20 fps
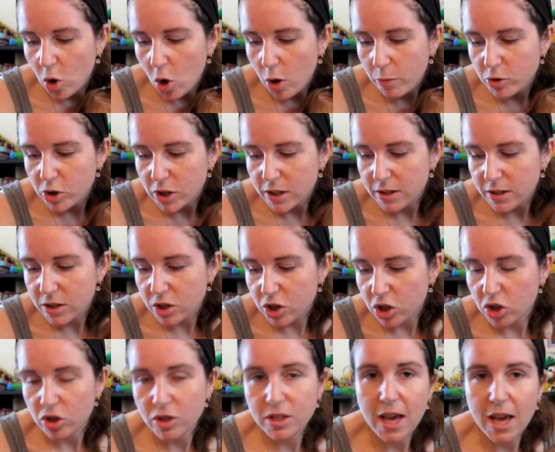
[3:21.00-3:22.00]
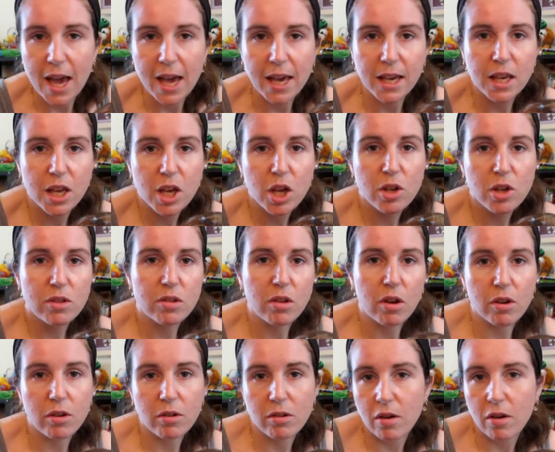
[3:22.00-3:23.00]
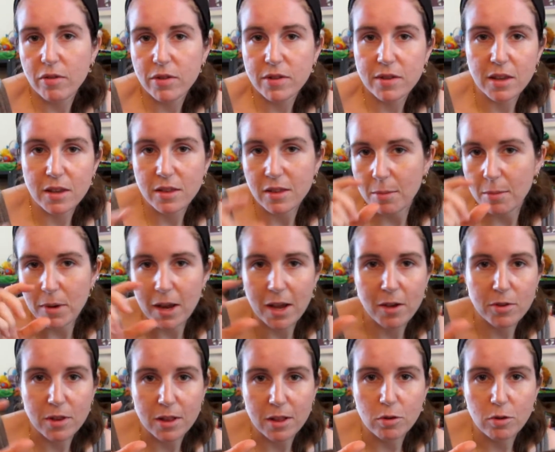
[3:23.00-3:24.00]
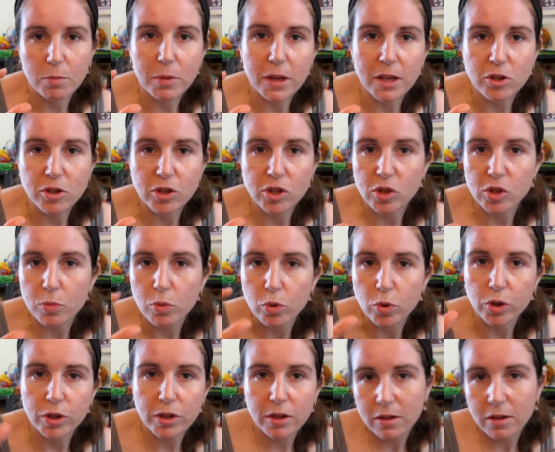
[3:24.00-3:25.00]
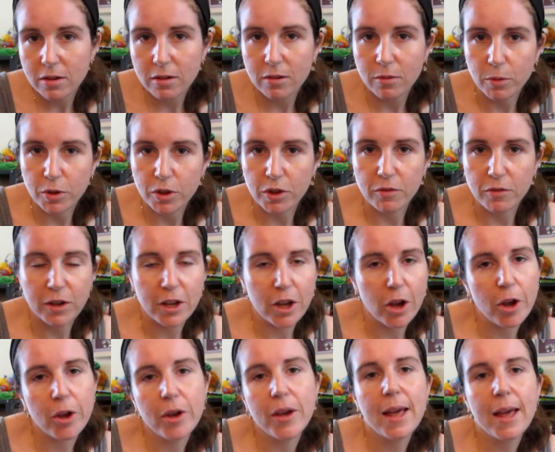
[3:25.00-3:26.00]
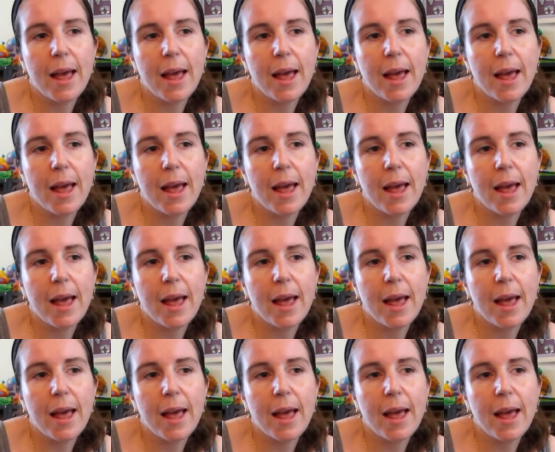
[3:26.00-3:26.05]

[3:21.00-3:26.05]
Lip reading: options do you take? So obviously thumbnails are little pictures you put with your video.